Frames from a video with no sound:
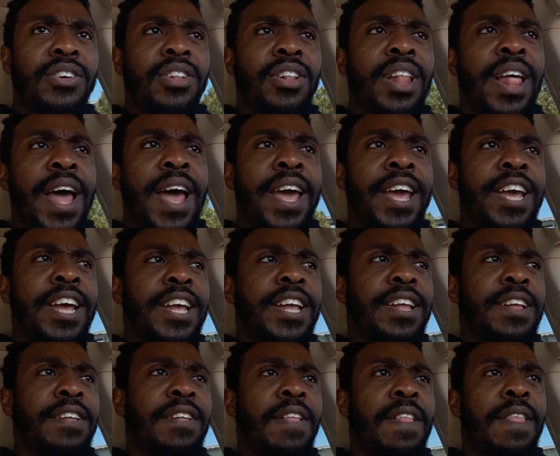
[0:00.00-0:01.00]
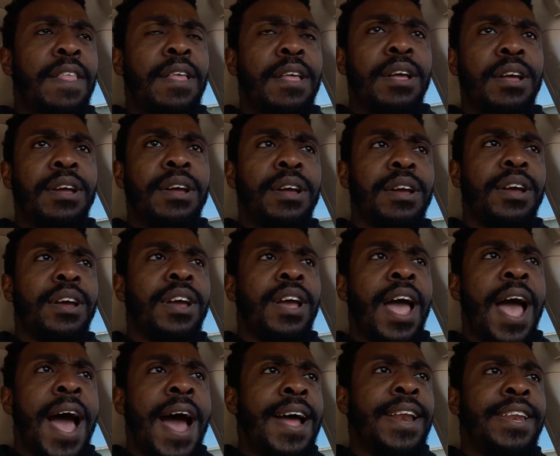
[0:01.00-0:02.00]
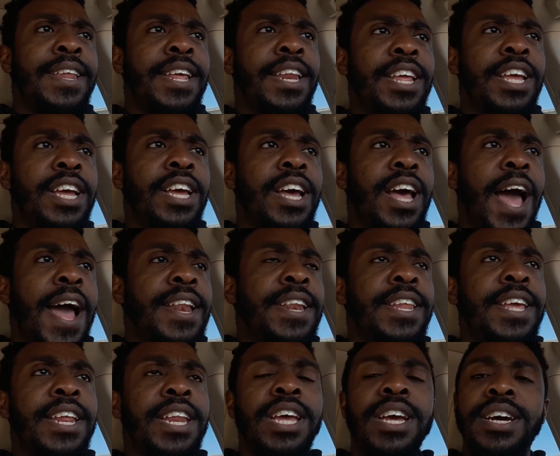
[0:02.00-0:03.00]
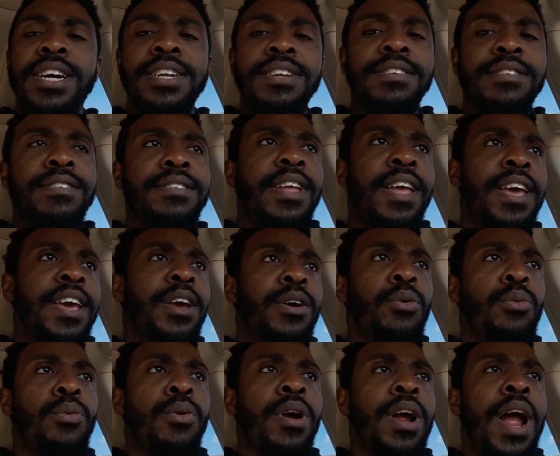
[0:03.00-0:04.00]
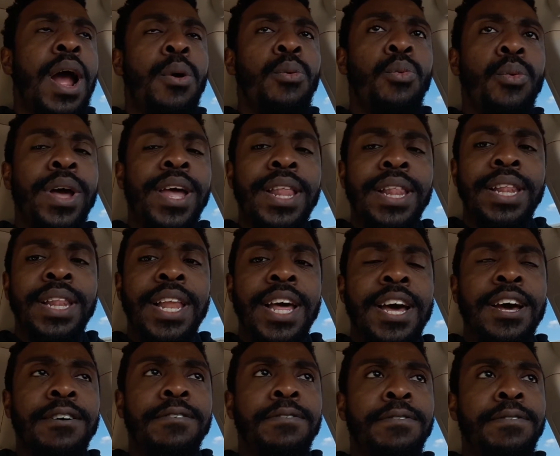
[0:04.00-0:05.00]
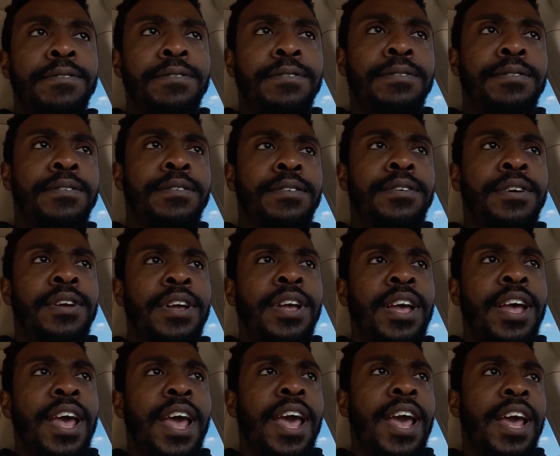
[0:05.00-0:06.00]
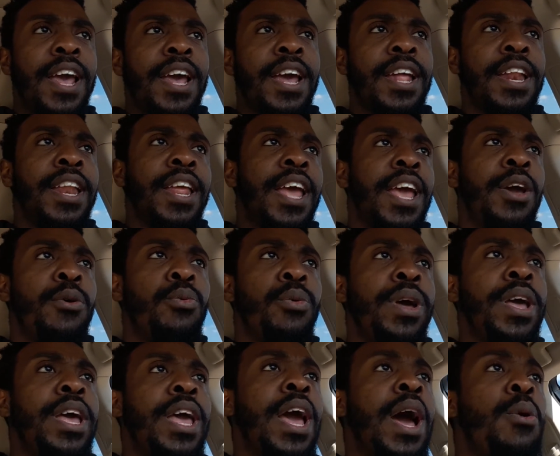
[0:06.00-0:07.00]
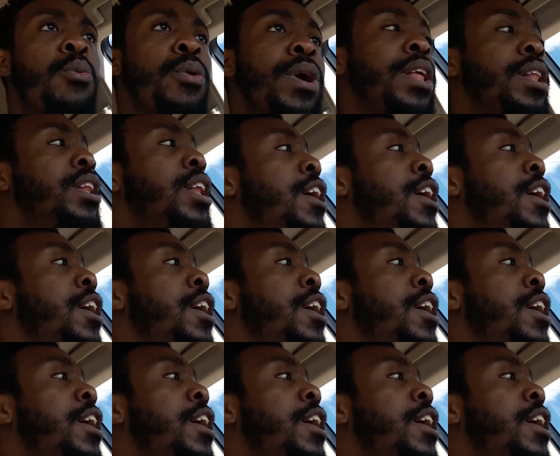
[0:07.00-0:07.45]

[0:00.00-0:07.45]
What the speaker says: Like, I didn't understand where I went left. And I went